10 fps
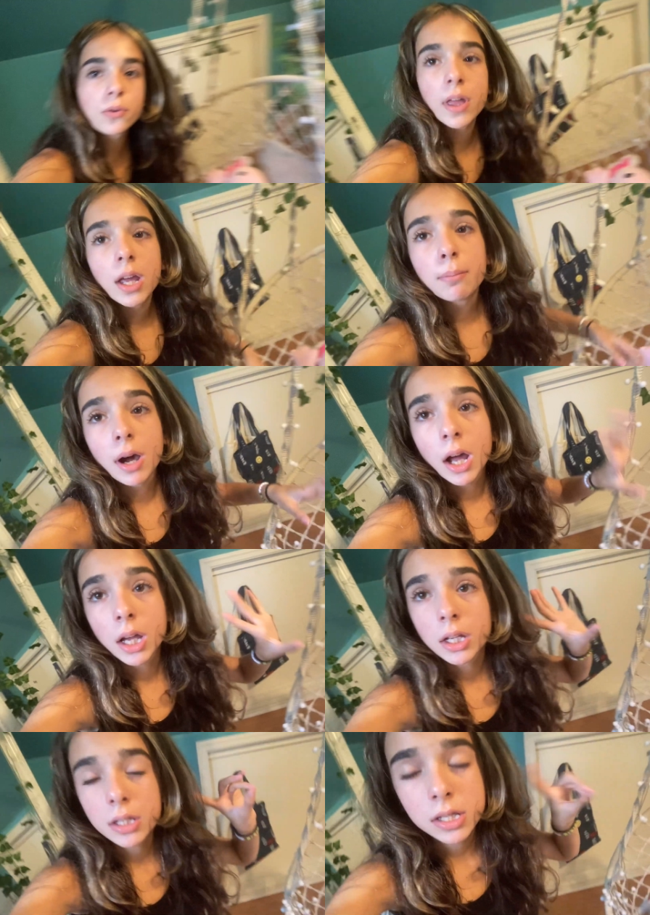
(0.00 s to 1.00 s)
than
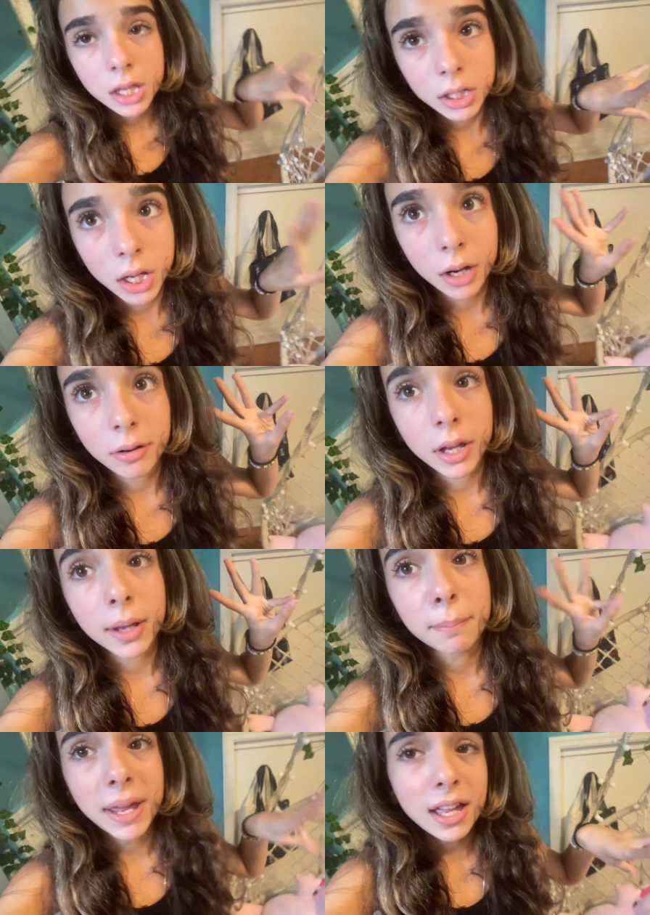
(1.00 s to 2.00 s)
my skincare
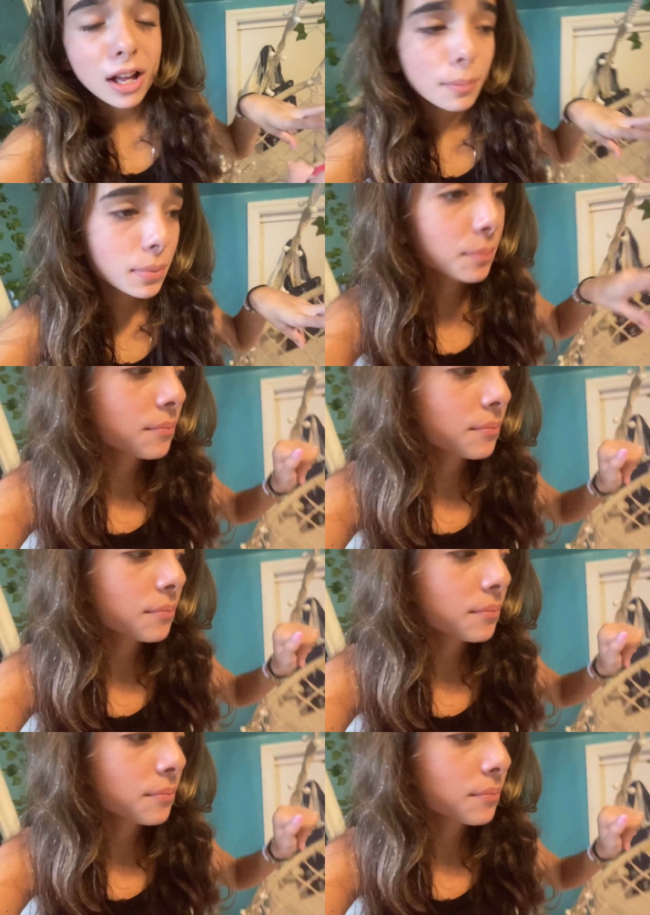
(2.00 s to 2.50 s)
and makeup,